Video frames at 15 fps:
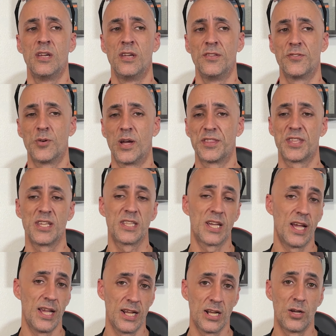So I think the
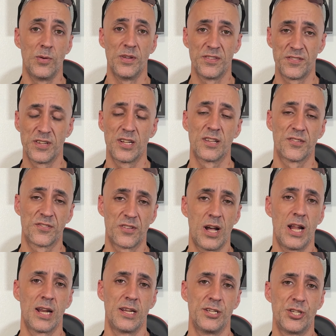halo is still a
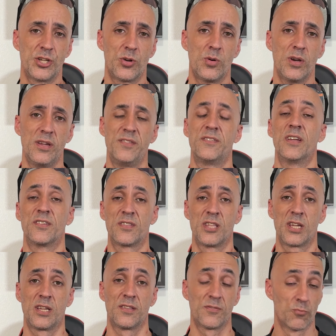solid choice. I
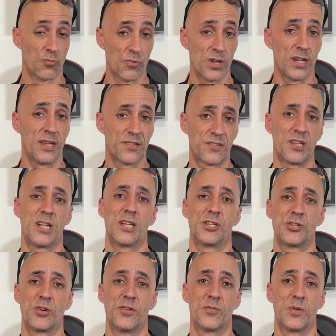think it's really a solid
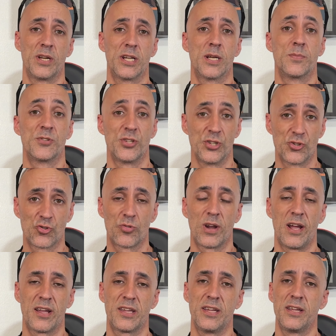choice when it comes to
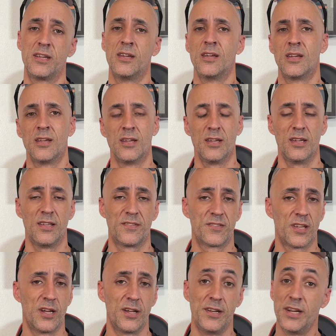tracking. It's
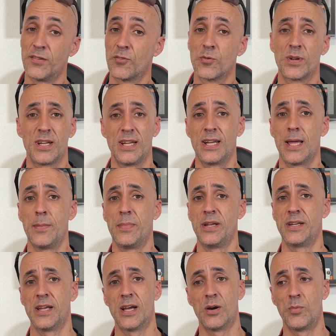never really let me
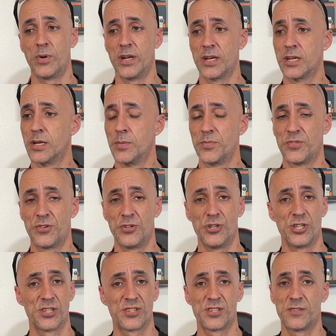down when it comes to
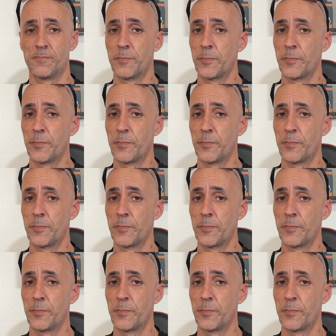just